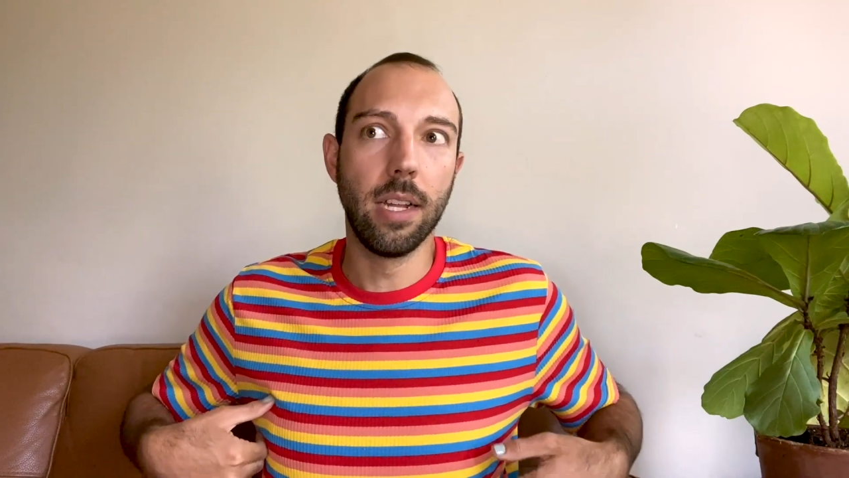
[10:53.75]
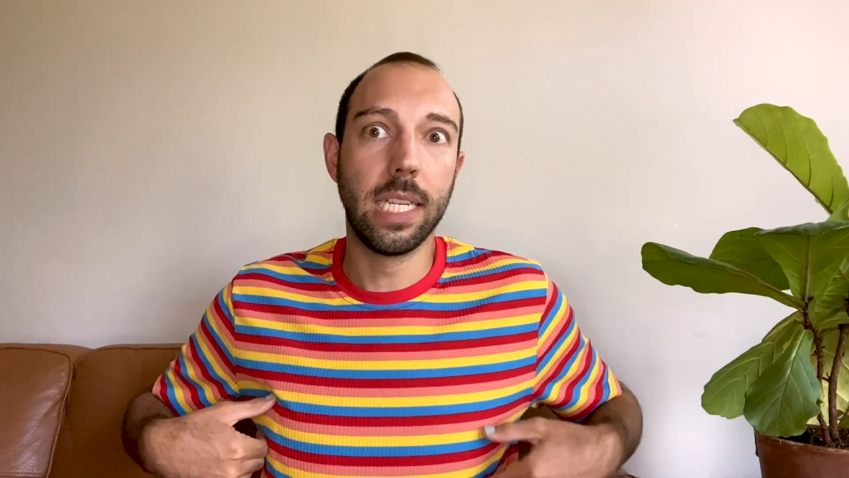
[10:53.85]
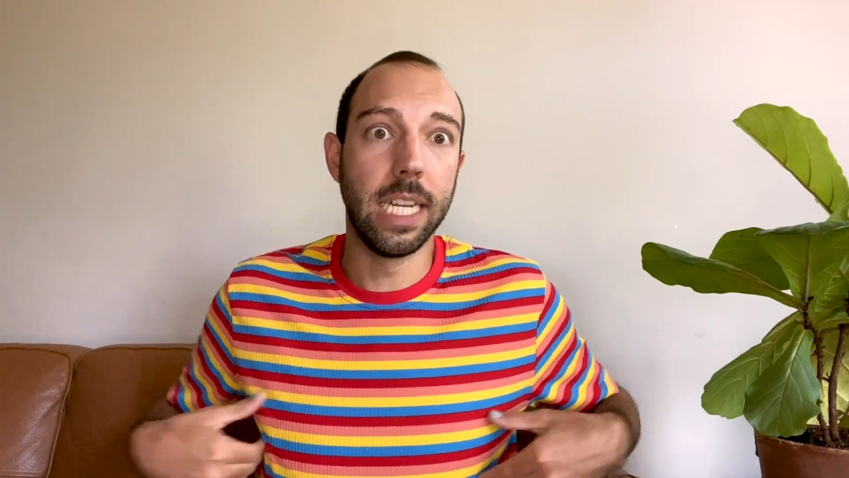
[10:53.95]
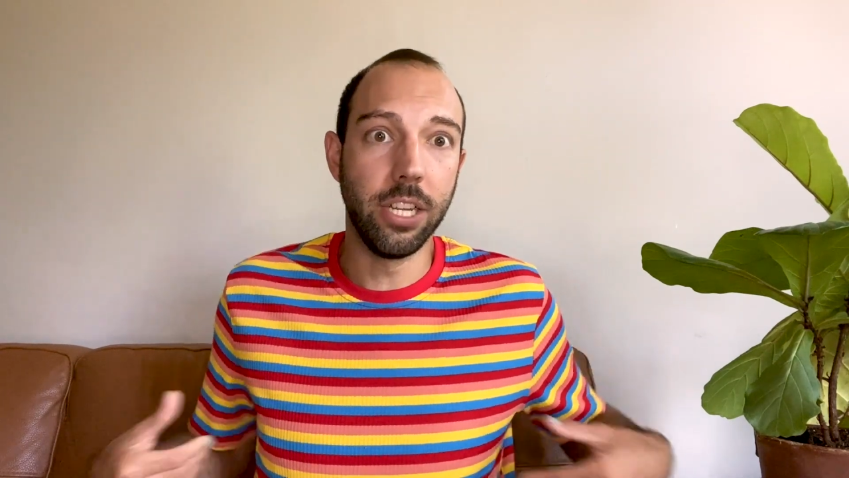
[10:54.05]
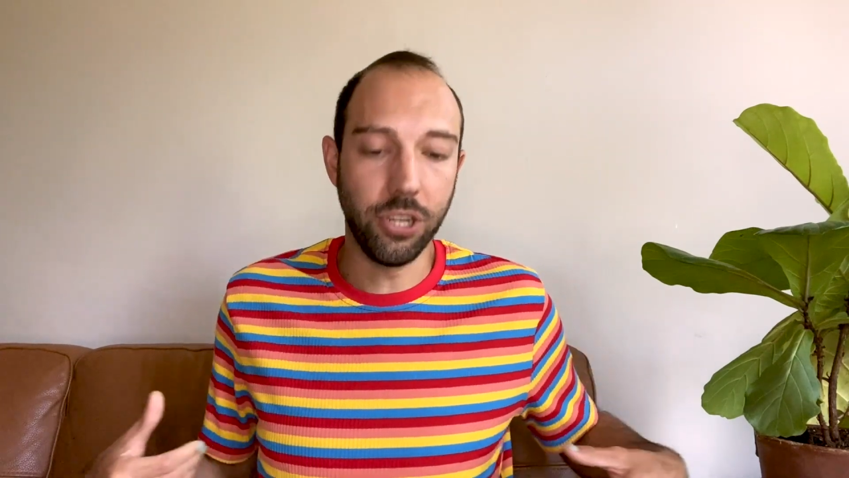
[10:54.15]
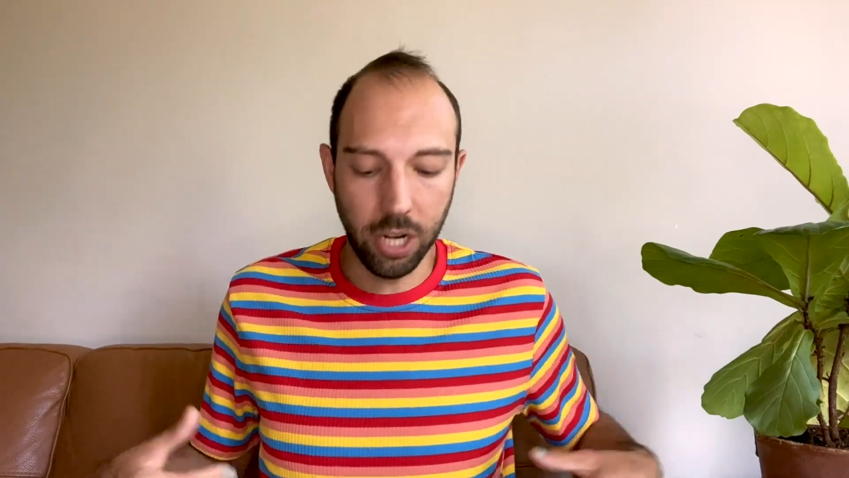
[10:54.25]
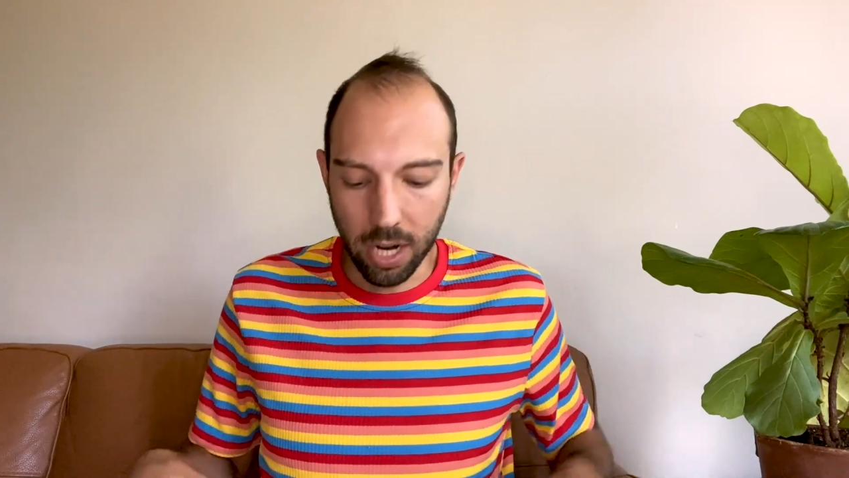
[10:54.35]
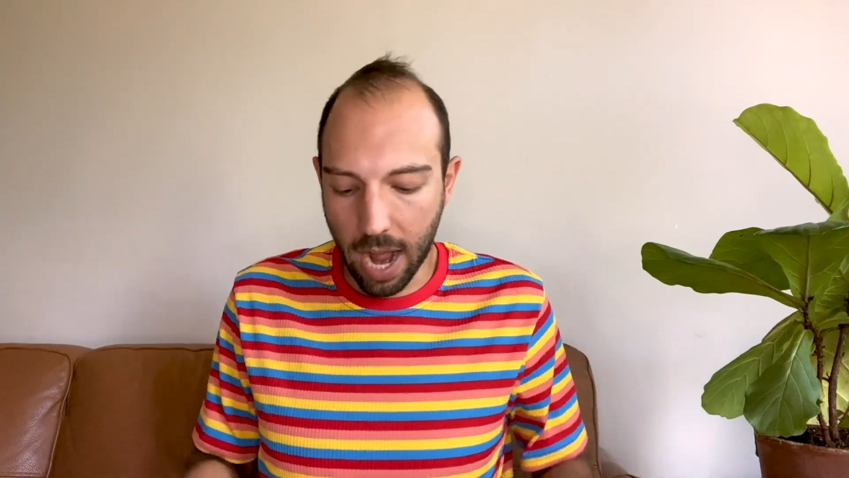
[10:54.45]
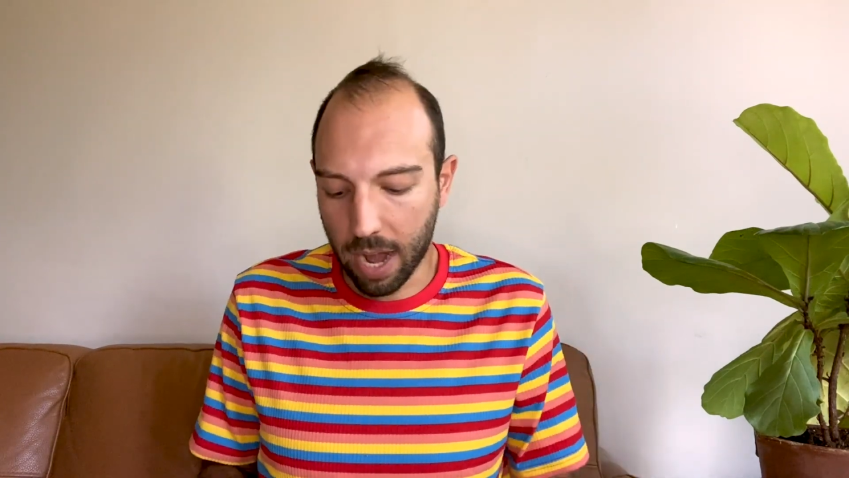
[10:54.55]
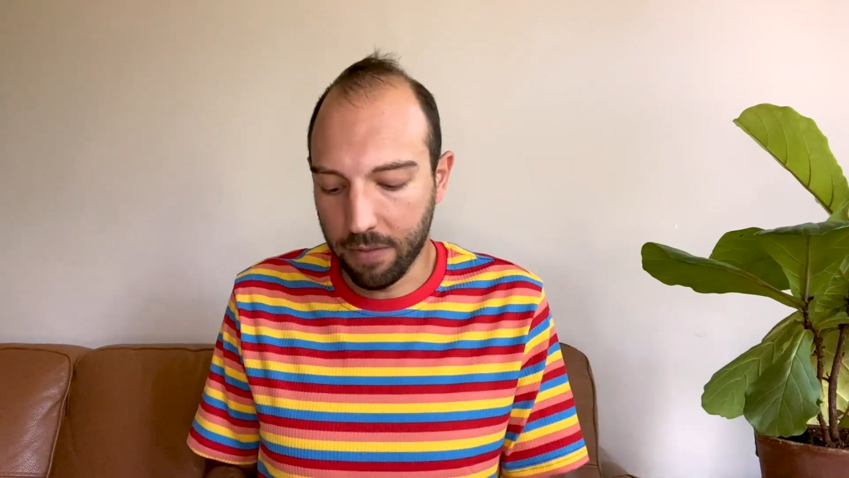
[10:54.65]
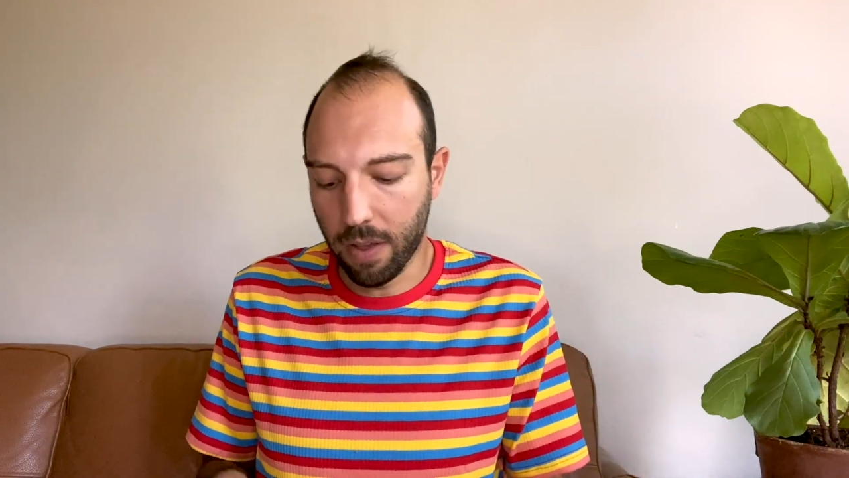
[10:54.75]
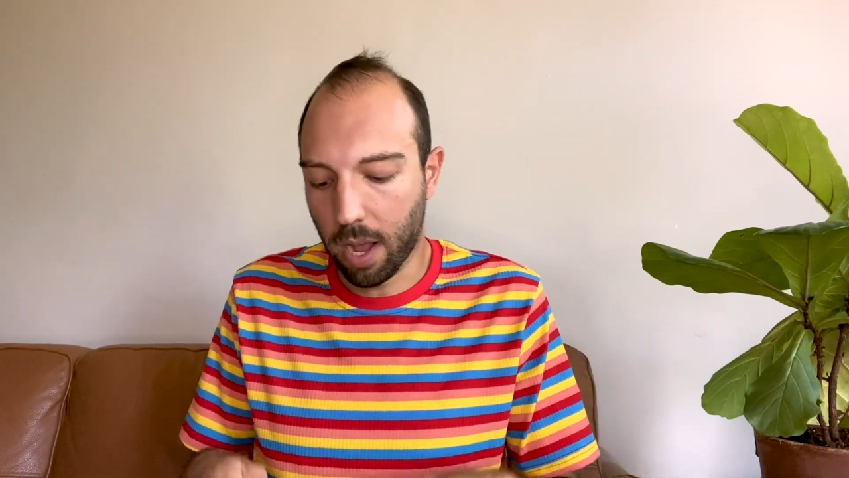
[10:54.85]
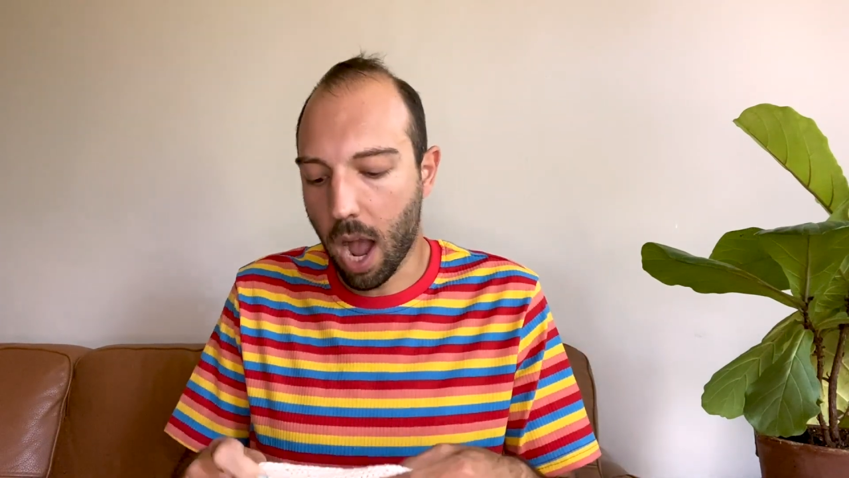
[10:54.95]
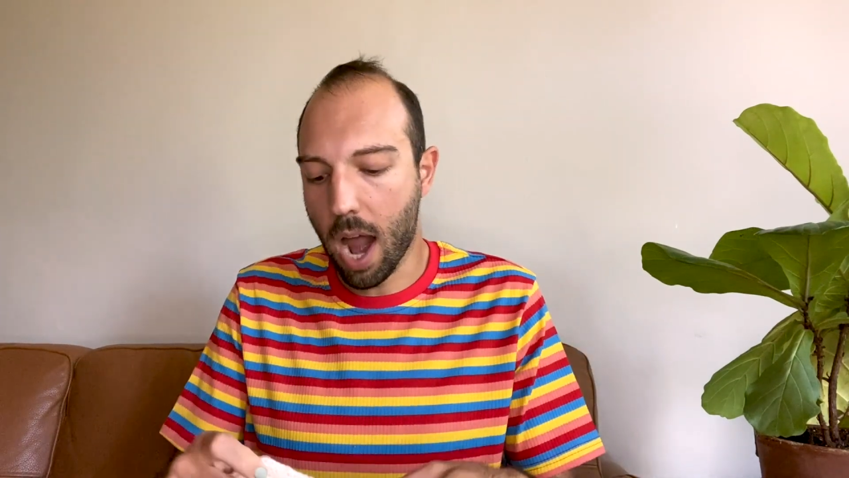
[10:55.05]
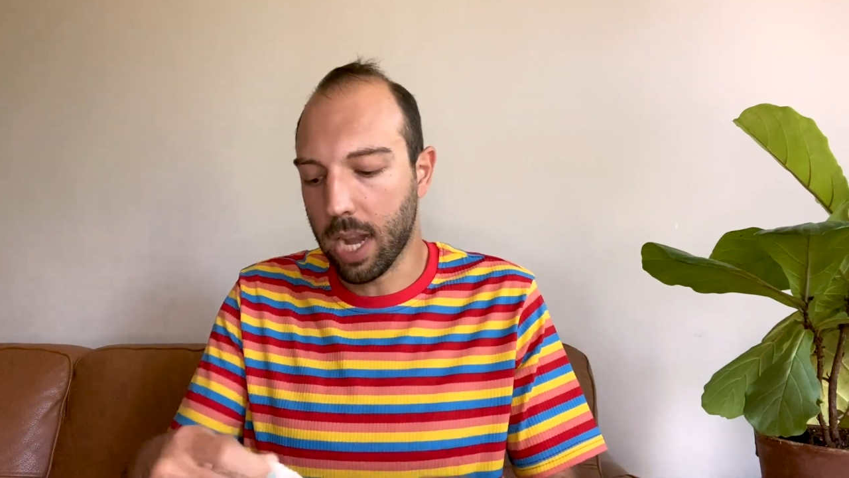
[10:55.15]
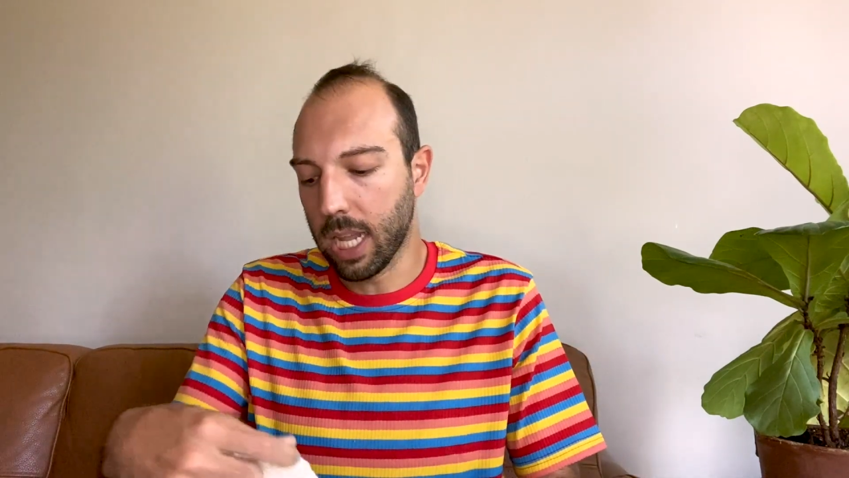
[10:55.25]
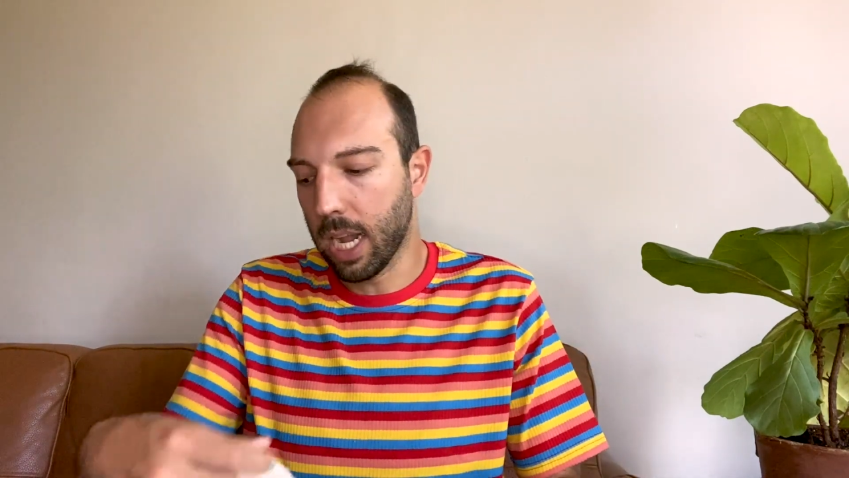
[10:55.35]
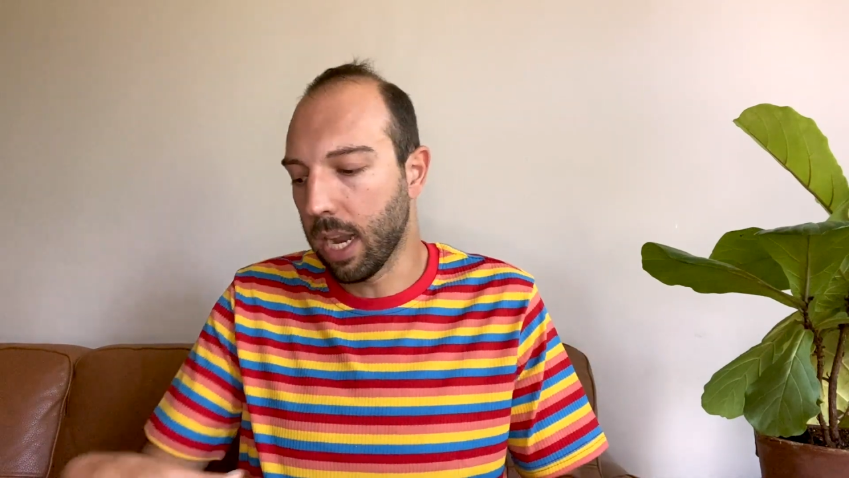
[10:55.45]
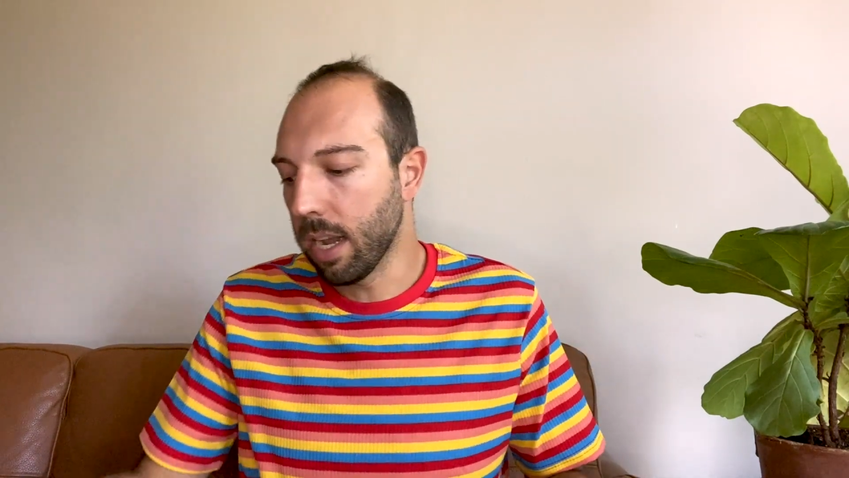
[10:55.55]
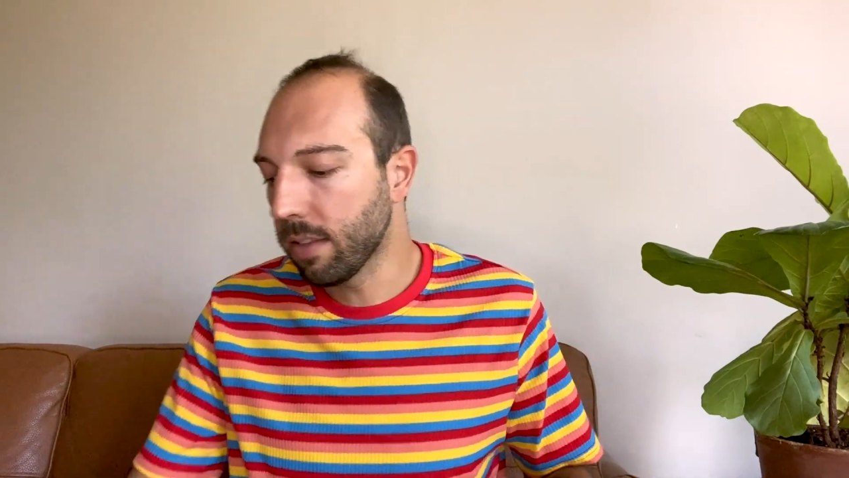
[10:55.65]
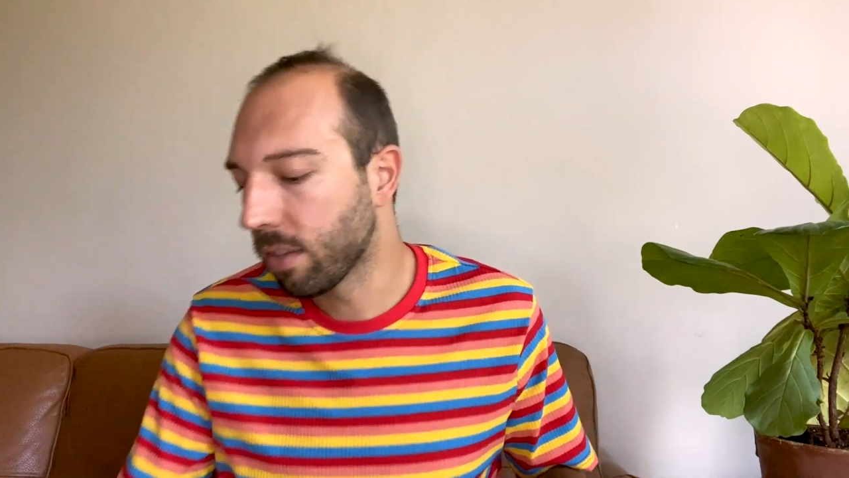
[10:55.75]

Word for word: t-shirt out of a cotton linen.